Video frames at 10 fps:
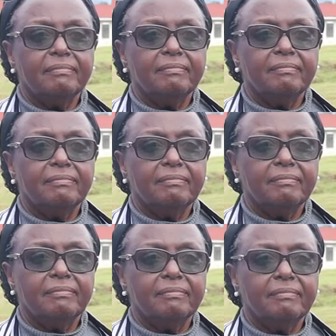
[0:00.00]

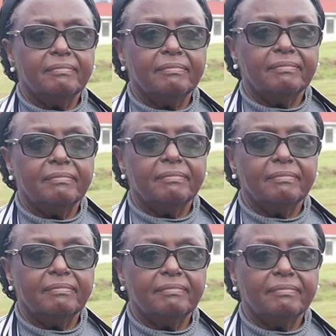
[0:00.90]

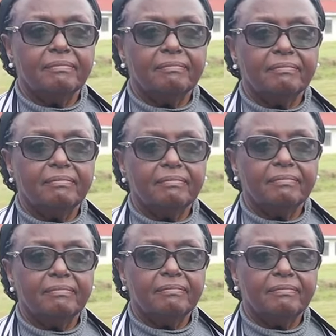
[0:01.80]

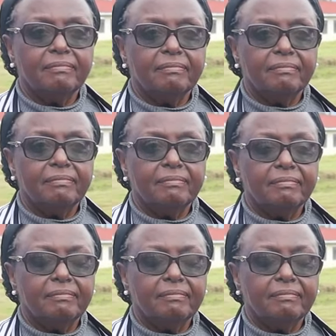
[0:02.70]
No words are spoken by the person on screen.